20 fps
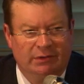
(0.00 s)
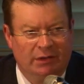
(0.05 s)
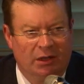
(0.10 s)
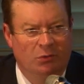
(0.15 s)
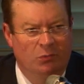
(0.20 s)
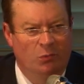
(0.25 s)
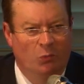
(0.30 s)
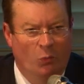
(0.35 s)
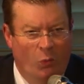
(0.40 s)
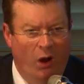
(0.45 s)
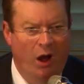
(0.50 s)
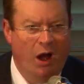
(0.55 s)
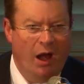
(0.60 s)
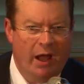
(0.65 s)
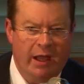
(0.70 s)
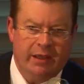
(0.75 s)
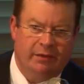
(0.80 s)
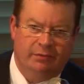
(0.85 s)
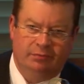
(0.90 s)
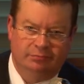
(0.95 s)
Now,
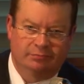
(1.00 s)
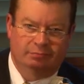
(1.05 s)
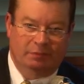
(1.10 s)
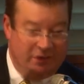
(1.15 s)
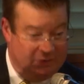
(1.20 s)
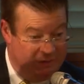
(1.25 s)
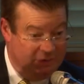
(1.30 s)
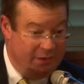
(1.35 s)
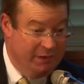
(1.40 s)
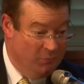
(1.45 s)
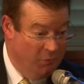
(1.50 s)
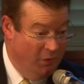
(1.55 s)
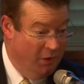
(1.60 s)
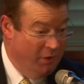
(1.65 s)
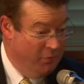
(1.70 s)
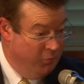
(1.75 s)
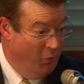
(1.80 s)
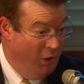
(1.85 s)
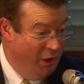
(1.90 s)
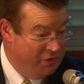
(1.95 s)
why
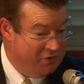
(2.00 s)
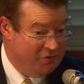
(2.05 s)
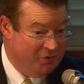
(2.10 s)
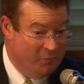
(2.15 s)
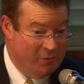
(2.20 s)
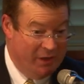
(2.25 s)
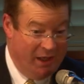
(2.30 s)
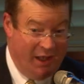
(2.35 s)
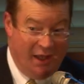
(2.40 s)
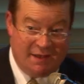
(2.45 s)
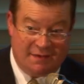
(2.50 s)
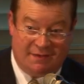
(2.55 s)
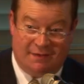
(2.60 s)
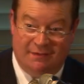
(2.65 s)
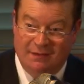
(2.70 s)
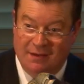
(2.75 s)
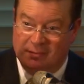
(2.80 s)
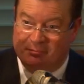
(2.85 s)
should we ask,